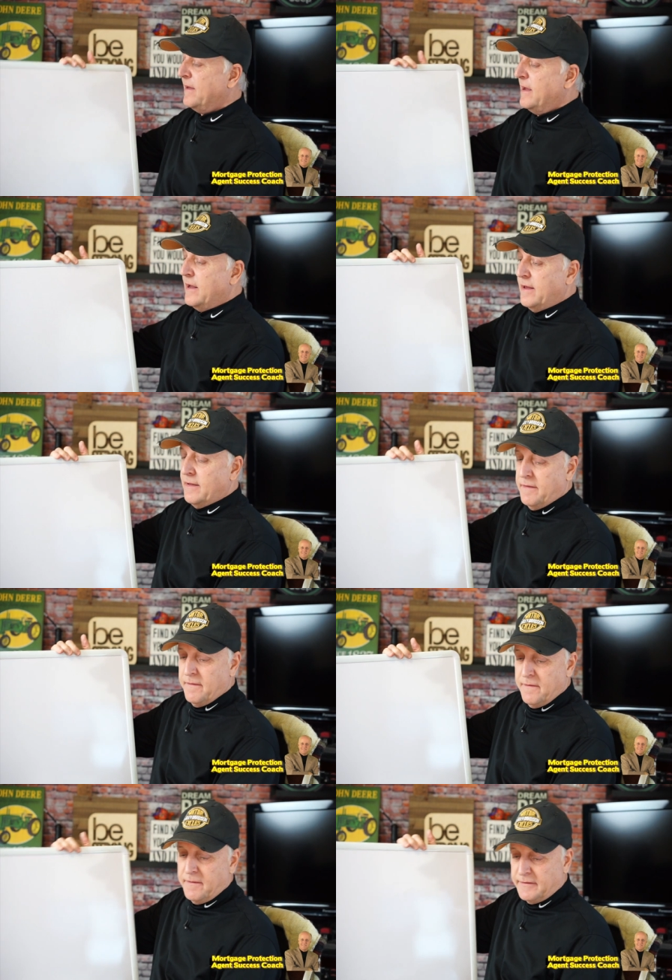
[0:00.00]

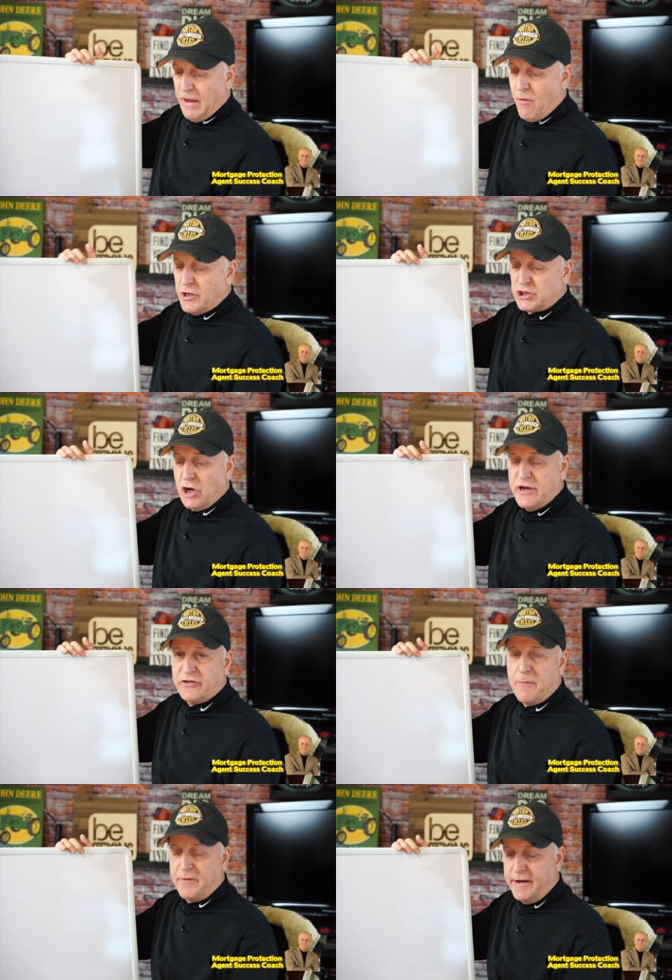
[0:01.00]
Because I want to show you
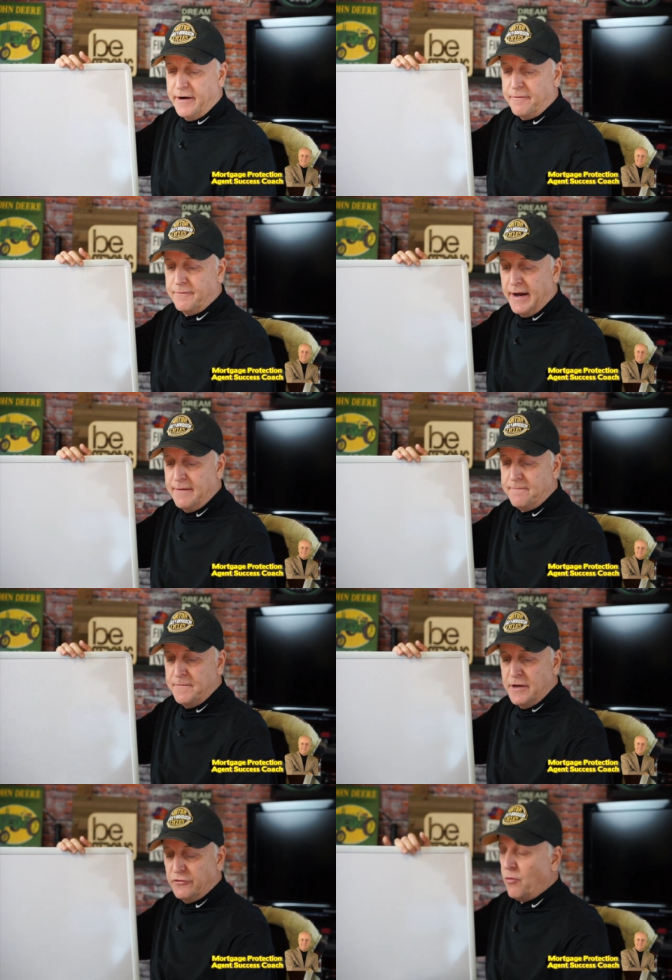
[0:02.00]
something here, right?
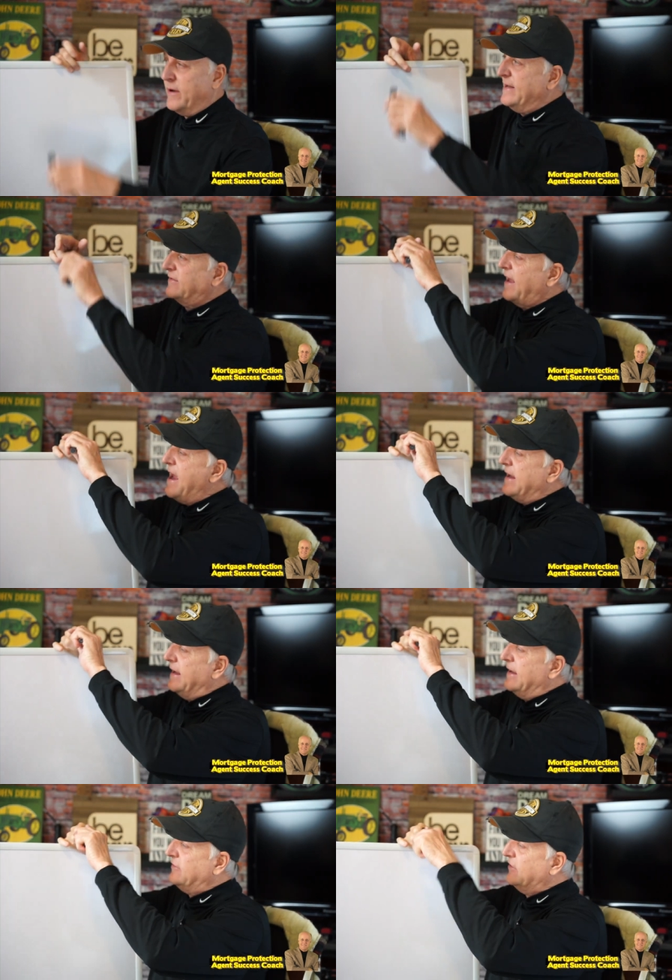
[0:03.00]
So what he's saying
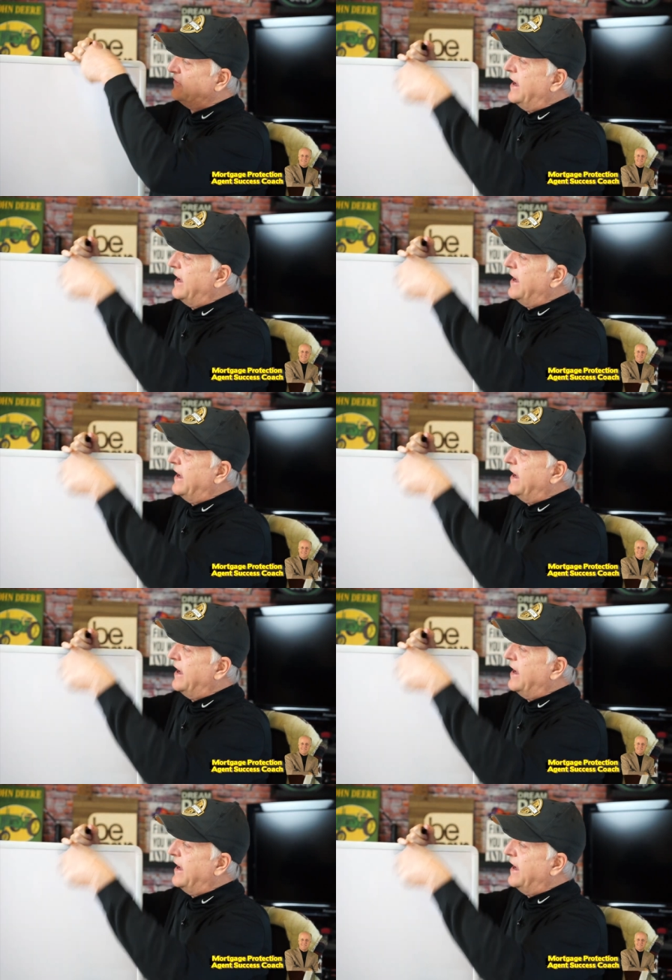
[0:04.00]
is, is